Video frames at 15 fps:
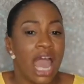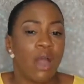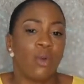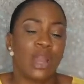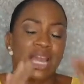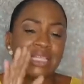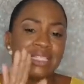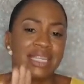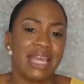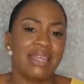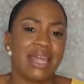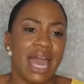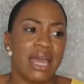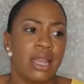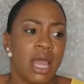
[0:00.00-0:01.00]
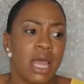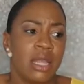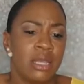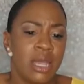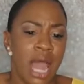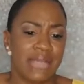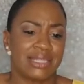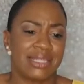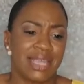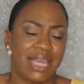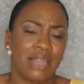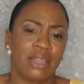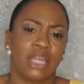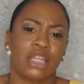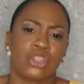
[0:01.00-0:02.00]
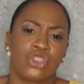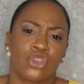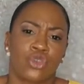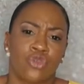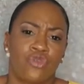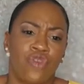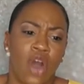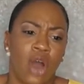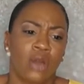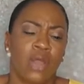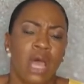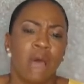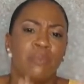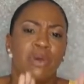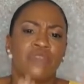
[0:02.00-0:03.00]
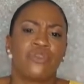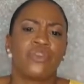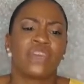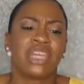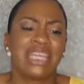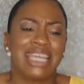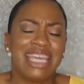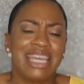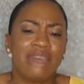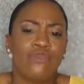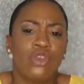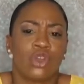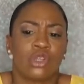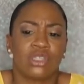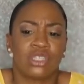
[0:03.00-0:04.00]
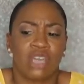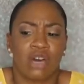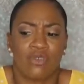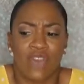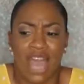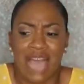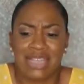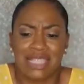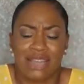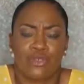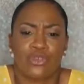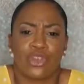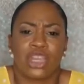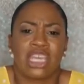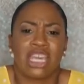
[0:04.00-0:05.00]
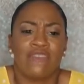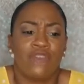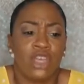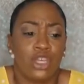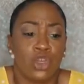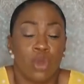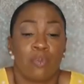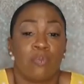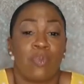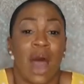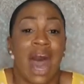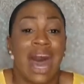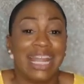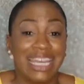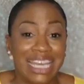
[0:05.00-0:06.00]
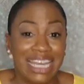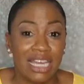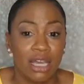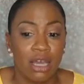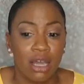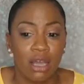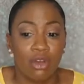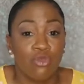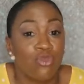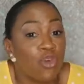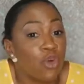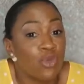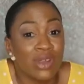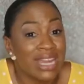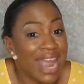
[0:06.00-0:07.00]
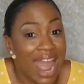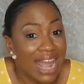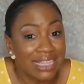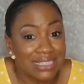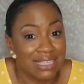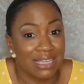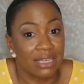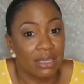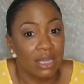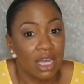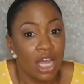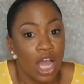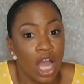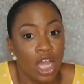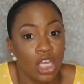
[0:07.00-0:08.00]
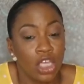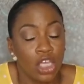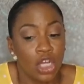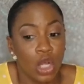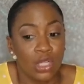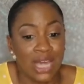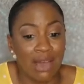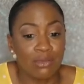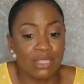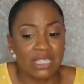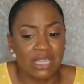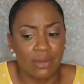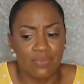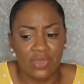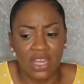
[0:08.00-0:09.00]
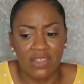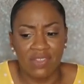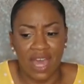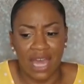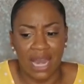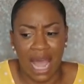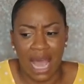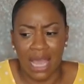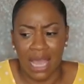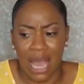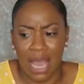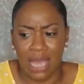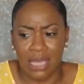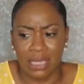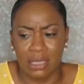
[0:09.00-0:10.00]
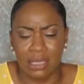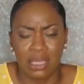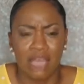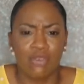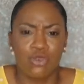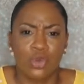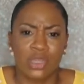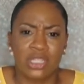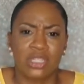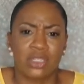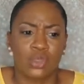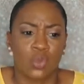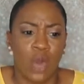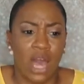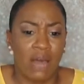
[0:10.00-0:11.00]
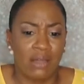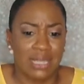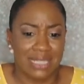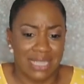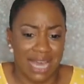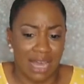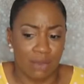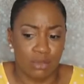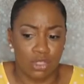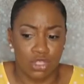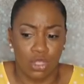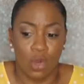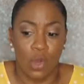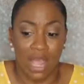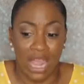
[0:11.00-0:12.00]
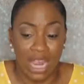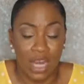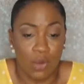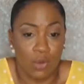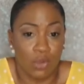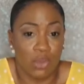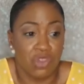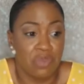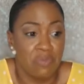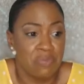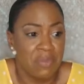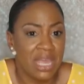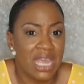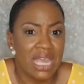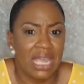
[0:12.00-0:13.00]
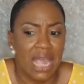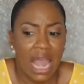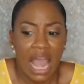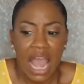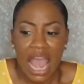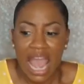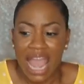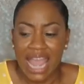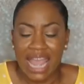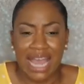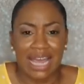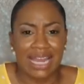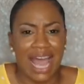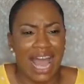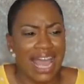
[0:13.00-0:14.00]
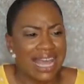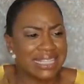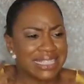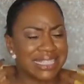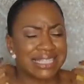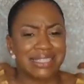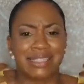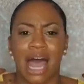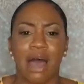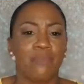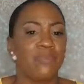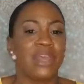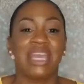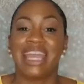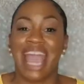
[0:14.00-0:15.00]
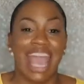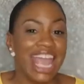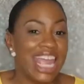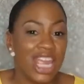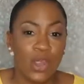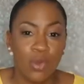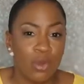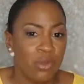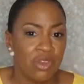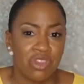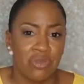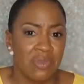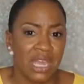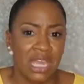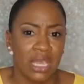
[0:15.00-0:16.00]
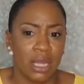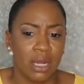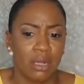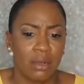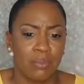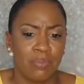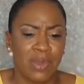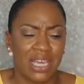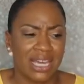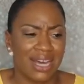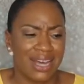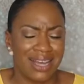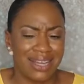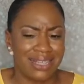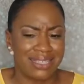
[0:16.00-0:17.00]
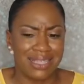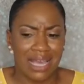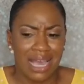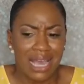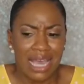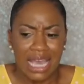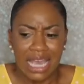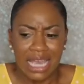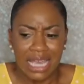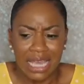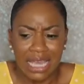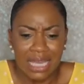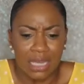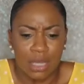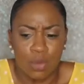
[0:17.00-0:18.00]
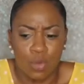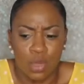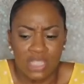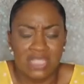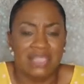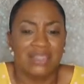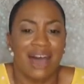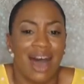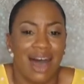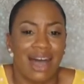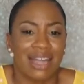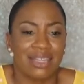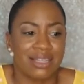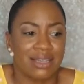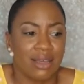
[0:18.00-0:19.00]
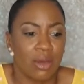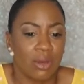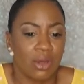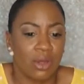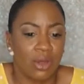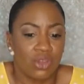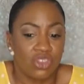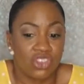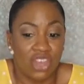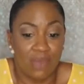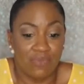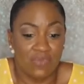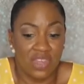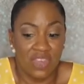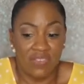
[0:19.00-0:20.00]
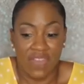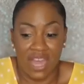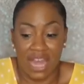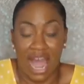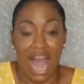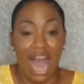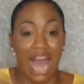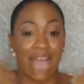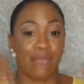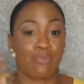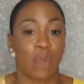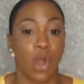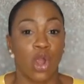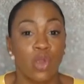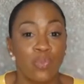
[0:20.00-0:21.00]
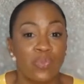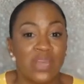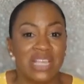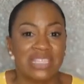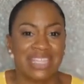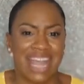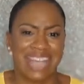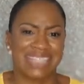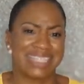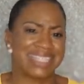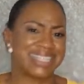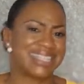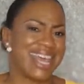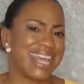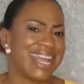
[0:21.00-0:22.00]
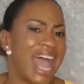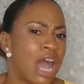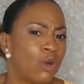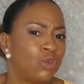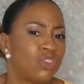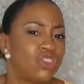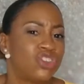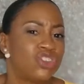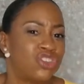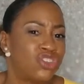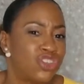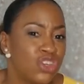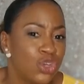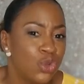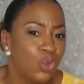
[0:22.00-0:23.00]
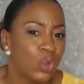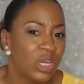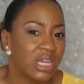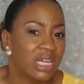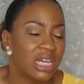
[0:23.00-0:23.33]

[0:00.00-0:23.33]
And when I say that, not saying that it's your fault, but forgive yourself as in forgiving your body for reacting. That was something that I lived with as well, as I was so angry with me. And I had to stop being angry with me because it was not something that I purposed and set out to do.